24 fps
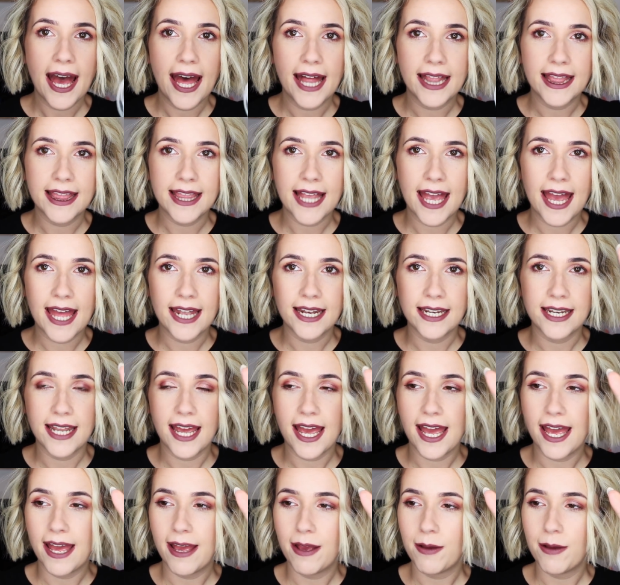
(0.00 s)
And
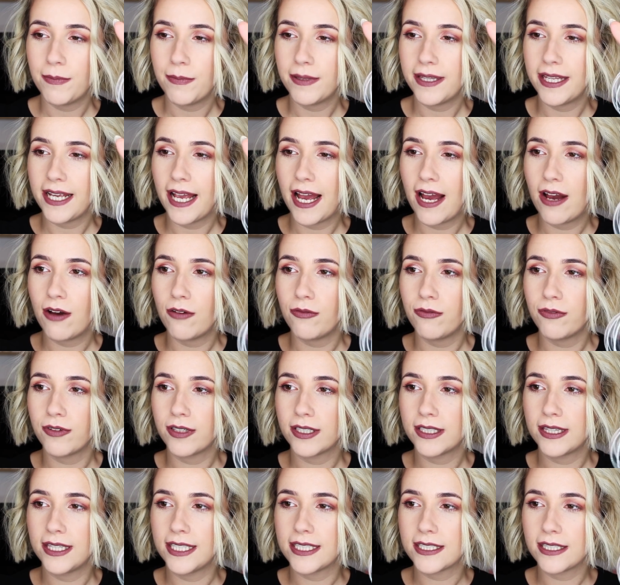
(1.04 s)
then they have
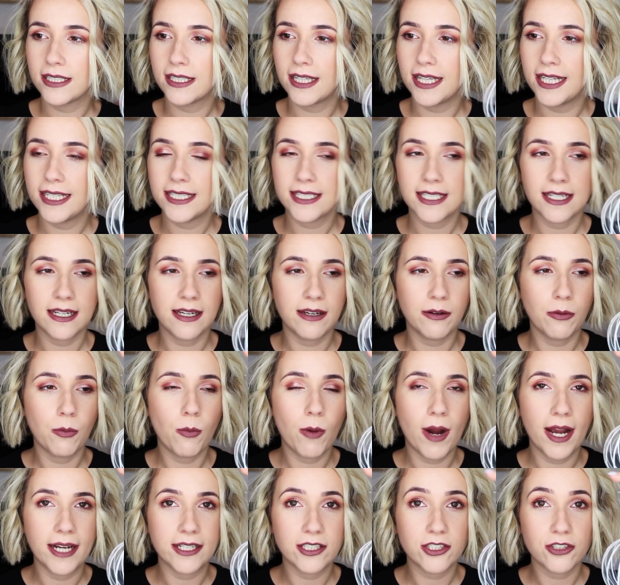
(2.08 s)
little glitter
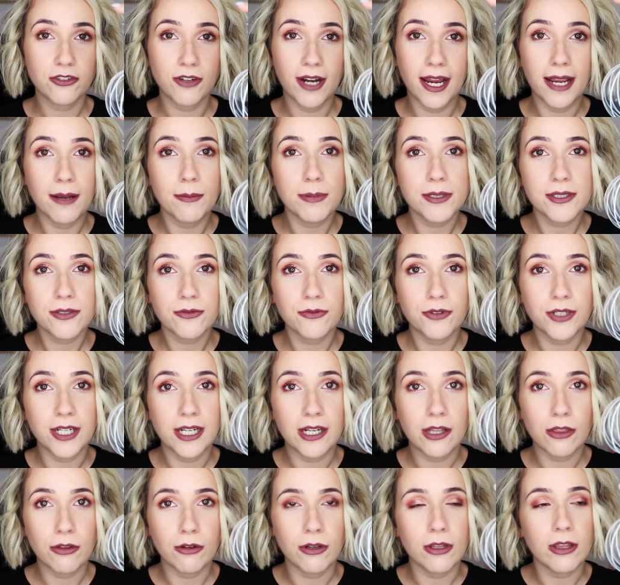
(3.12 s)
white stripes
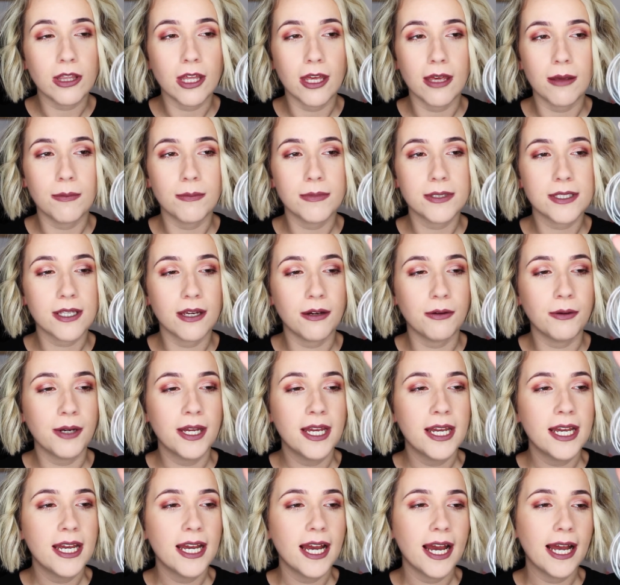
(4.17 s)
running through them. So
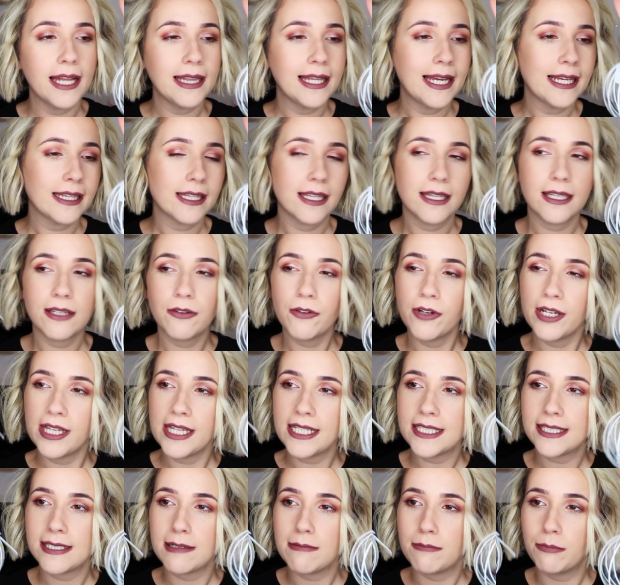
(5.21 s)
I like that they're
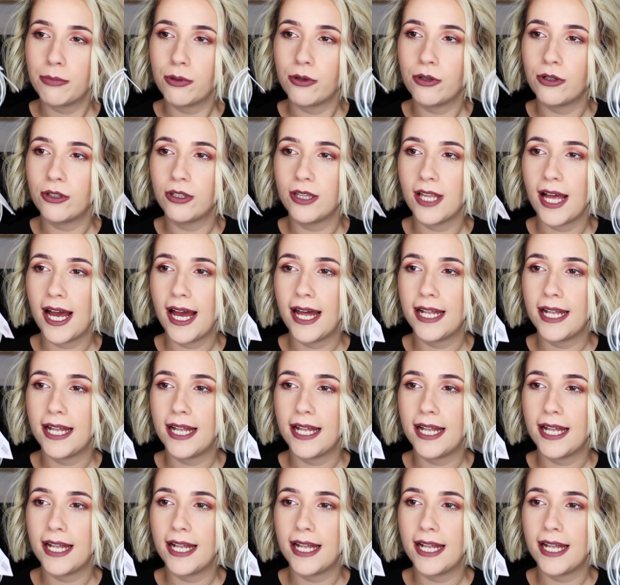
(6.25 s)
really simple.